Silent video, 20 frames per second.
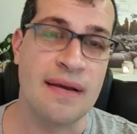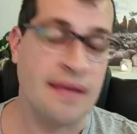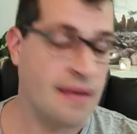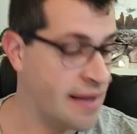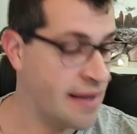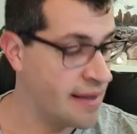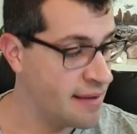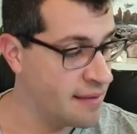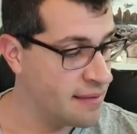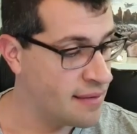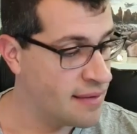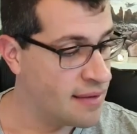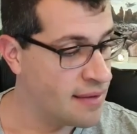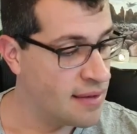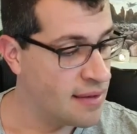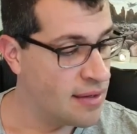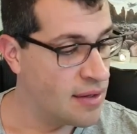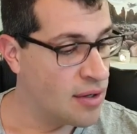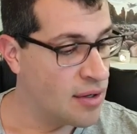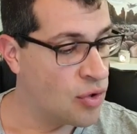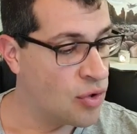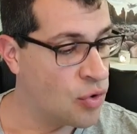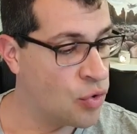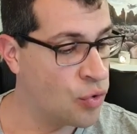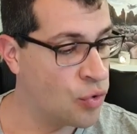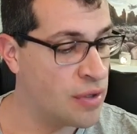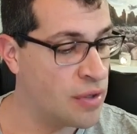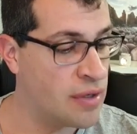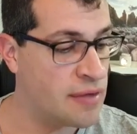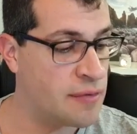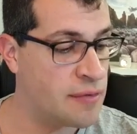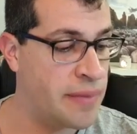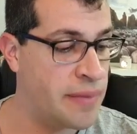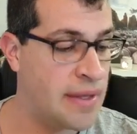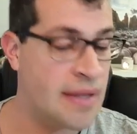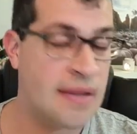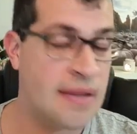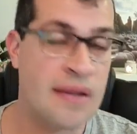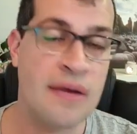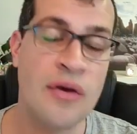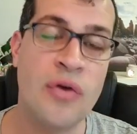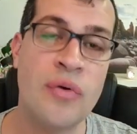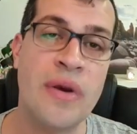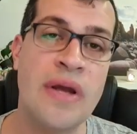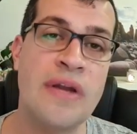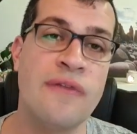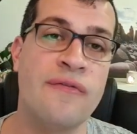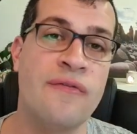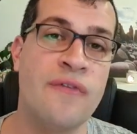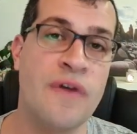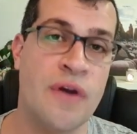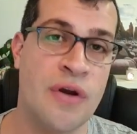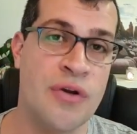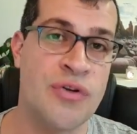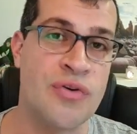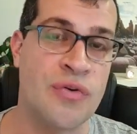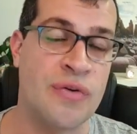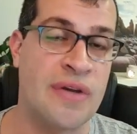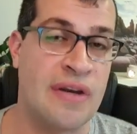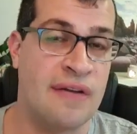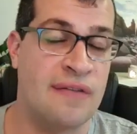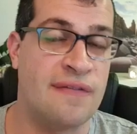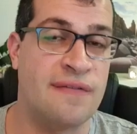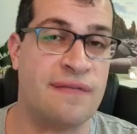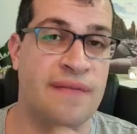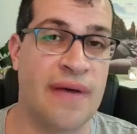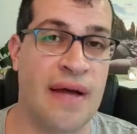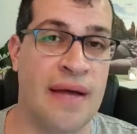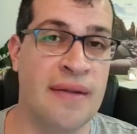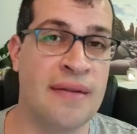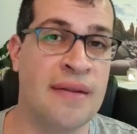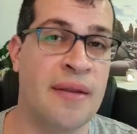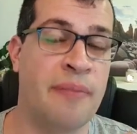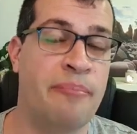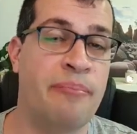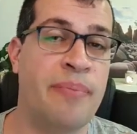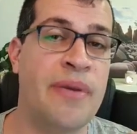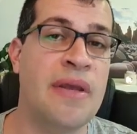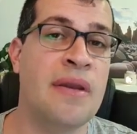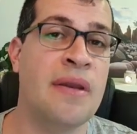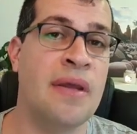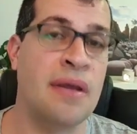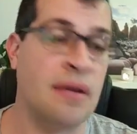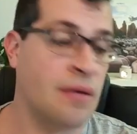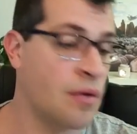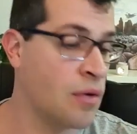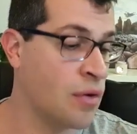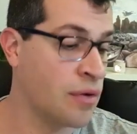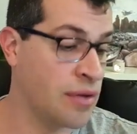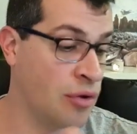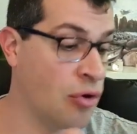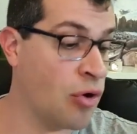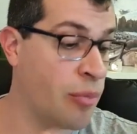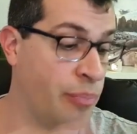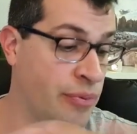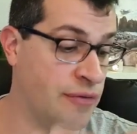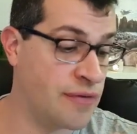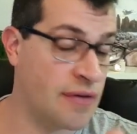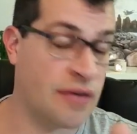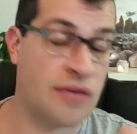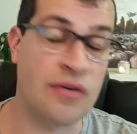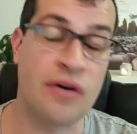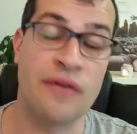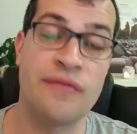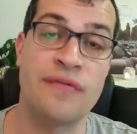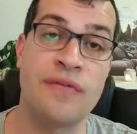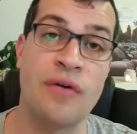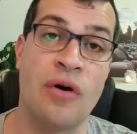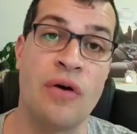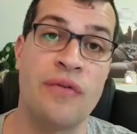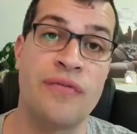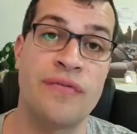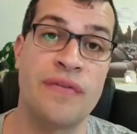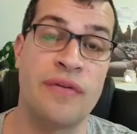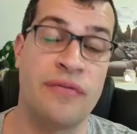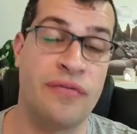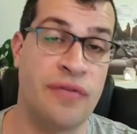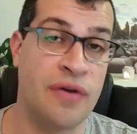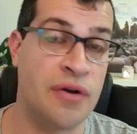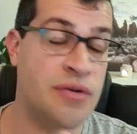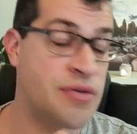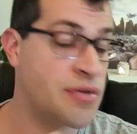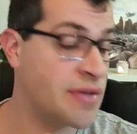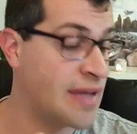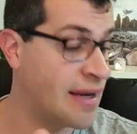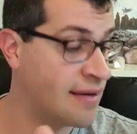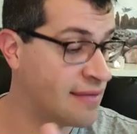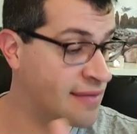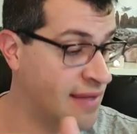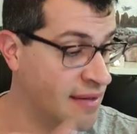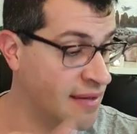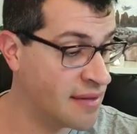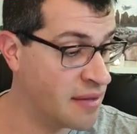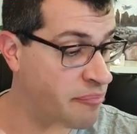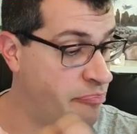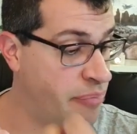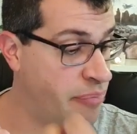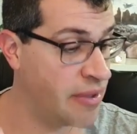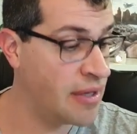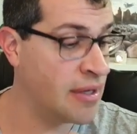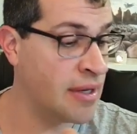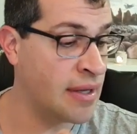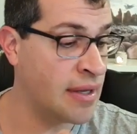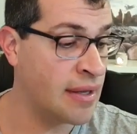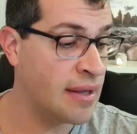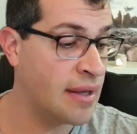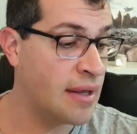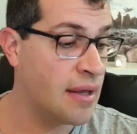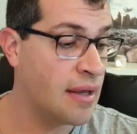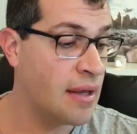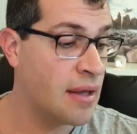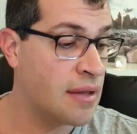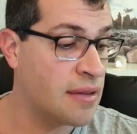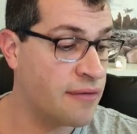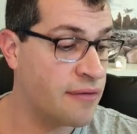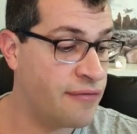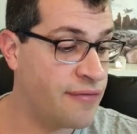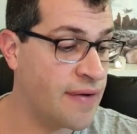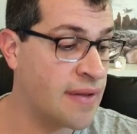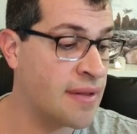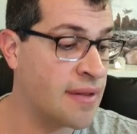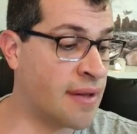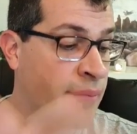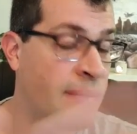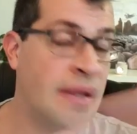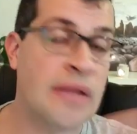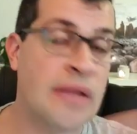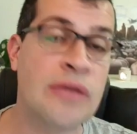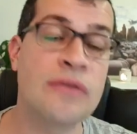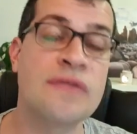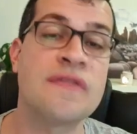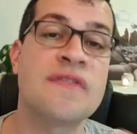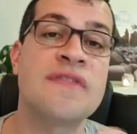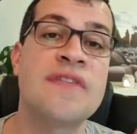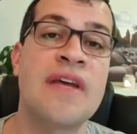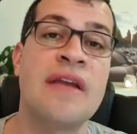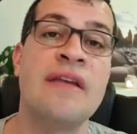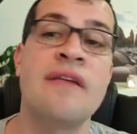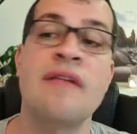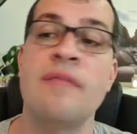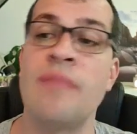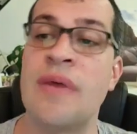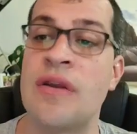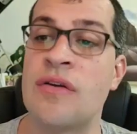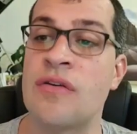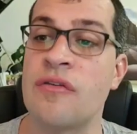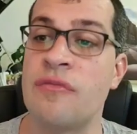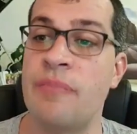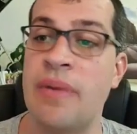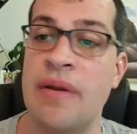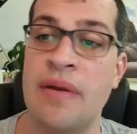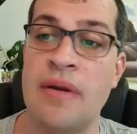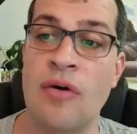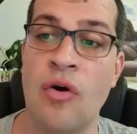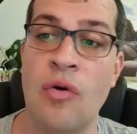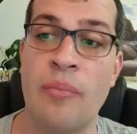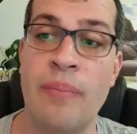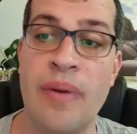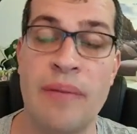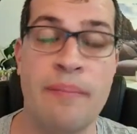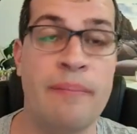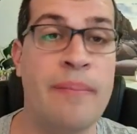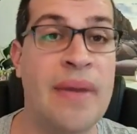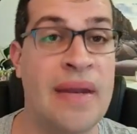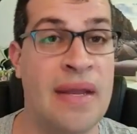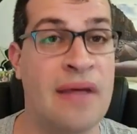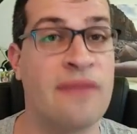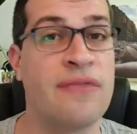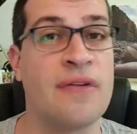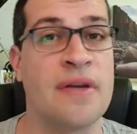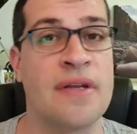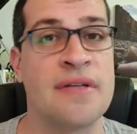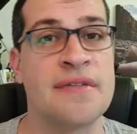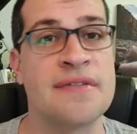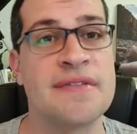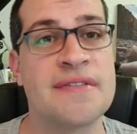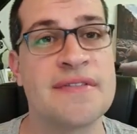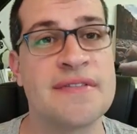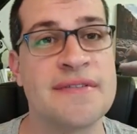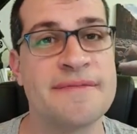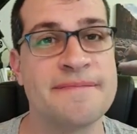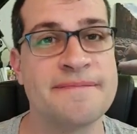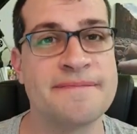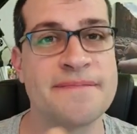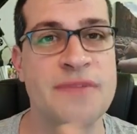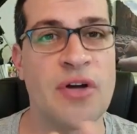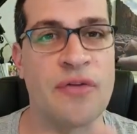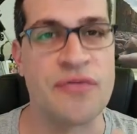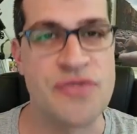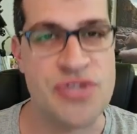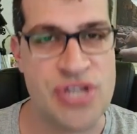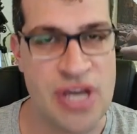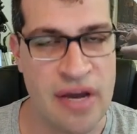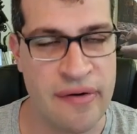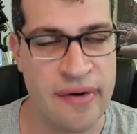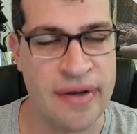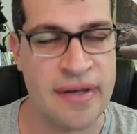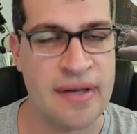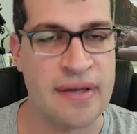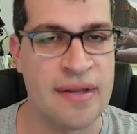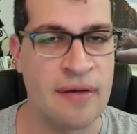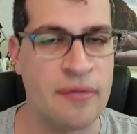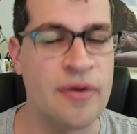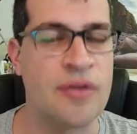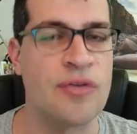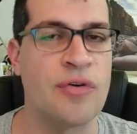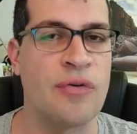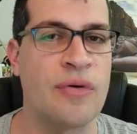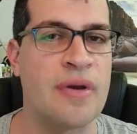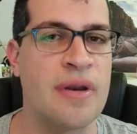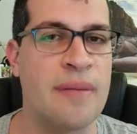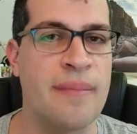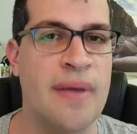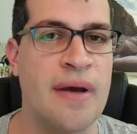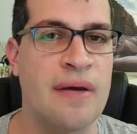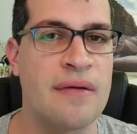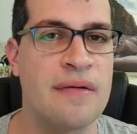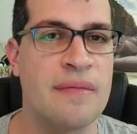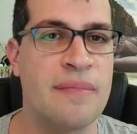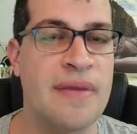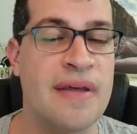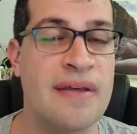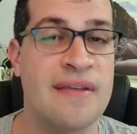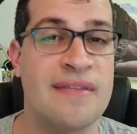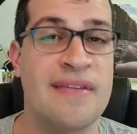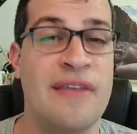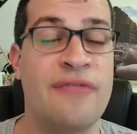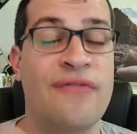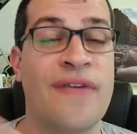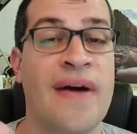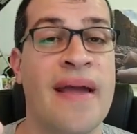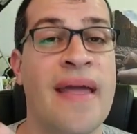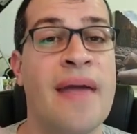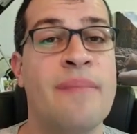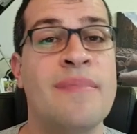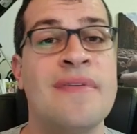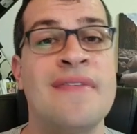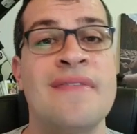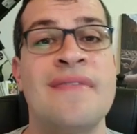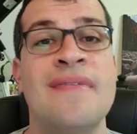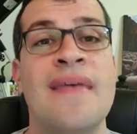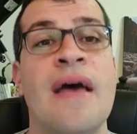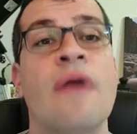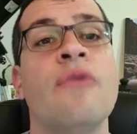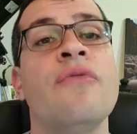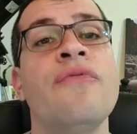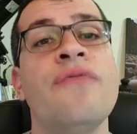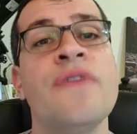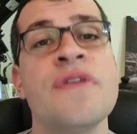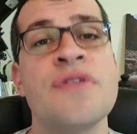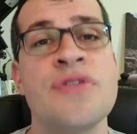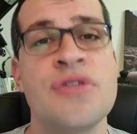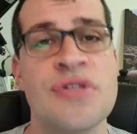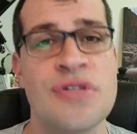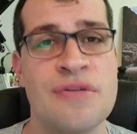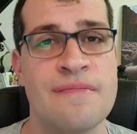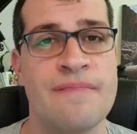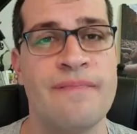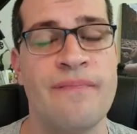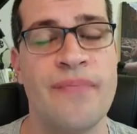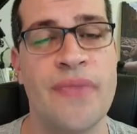Yeah? Couldn't it be the great virtue that is underpinning, or the opposite of the virtue that is underpinning the fundamental sentiment of benevolence, of charity that we're talking about? Because if I am selfish,